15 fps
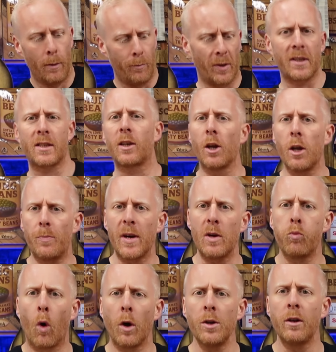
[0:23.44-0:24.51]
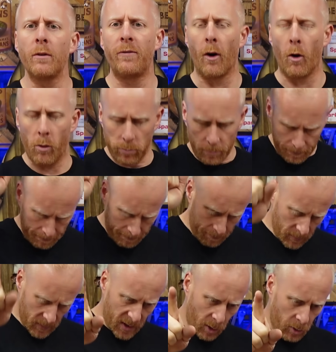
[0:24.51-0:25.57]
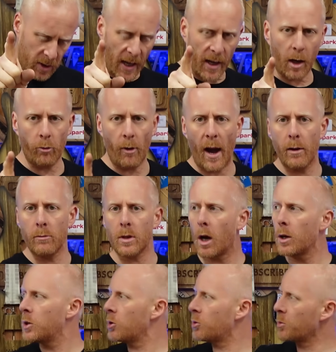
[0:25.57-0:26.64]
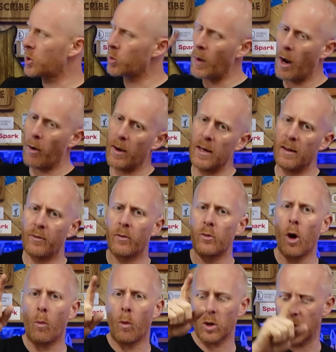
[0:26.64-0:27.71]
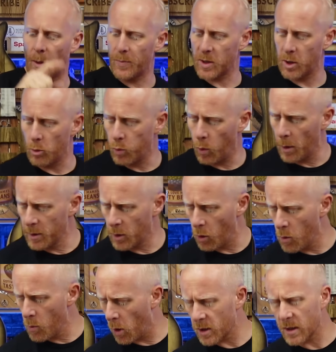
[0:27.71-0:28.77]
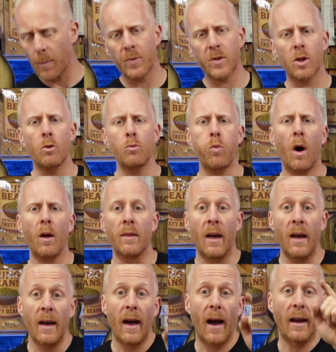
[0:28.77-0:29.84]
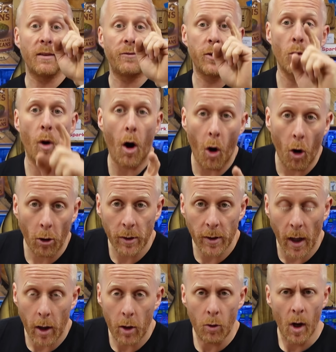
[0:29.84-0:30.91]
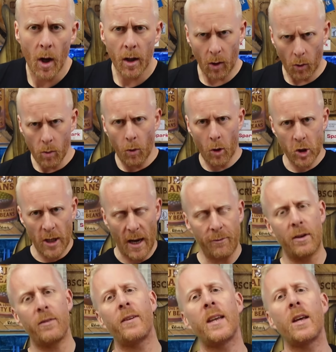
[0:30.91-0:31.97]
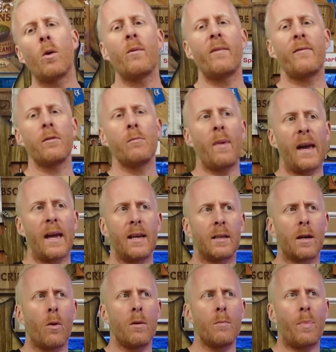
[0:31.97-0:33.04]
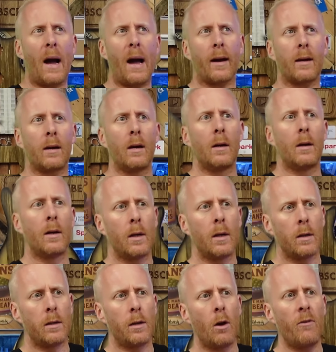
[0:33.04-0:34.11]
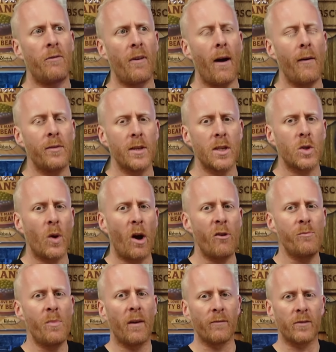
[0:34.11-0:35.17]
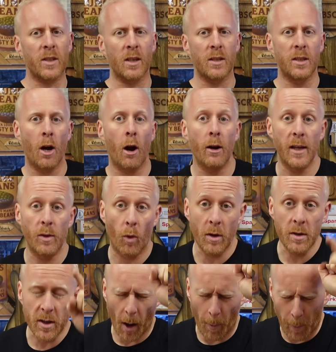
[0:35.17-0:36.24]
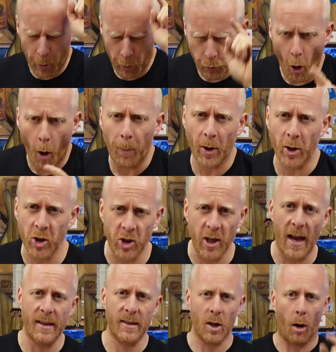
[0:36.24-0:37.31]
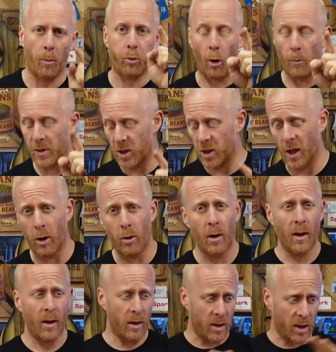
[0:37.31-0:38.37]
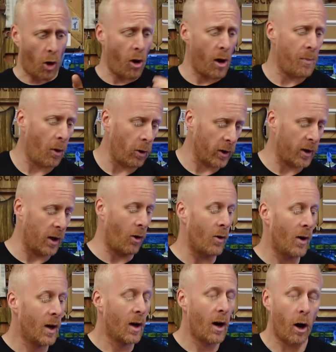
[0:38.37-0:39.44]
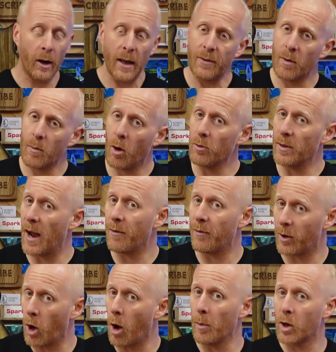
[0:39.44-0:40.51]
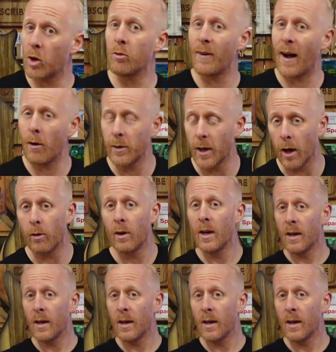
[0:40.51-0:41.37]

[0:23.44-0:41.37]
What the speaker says: But it's going to be wonderful. So stick around, I'll do some swearing. If you've not watched episode 1, go and watch episode 1. And if you are new, go and watch every video I've ever made going back no further than 12 months, because the early ones are proper shit, I promise you. Diabolical. I'll leave them on there for comical value.